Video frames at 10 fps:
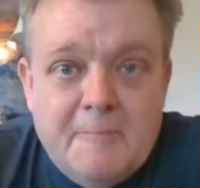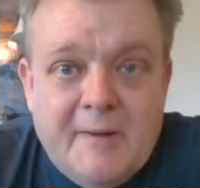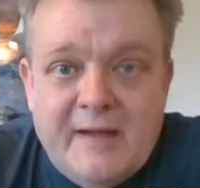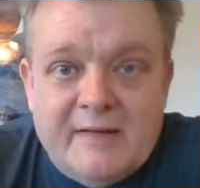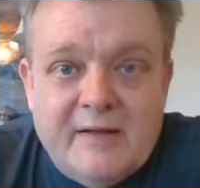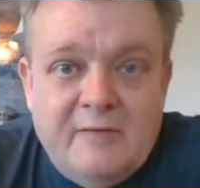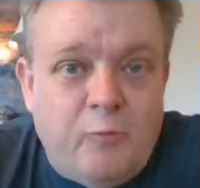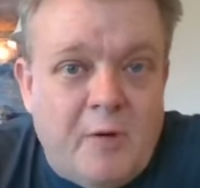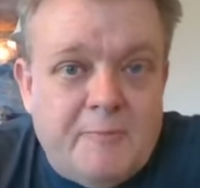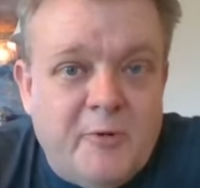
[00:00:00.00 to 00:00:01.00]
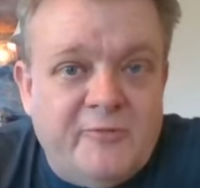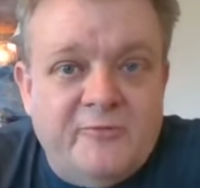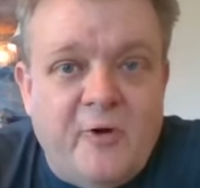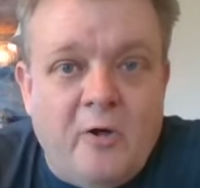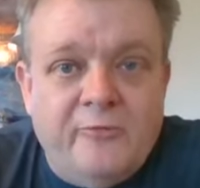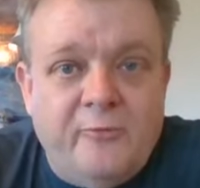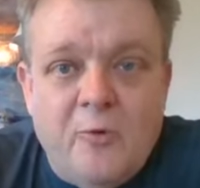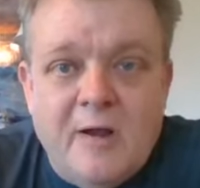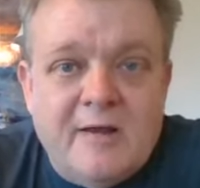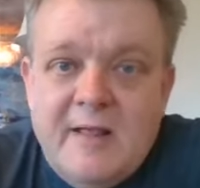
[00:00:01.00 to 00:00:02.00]
But if 1 person falls
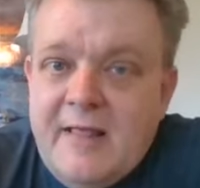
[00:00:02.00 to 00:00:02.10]
for it,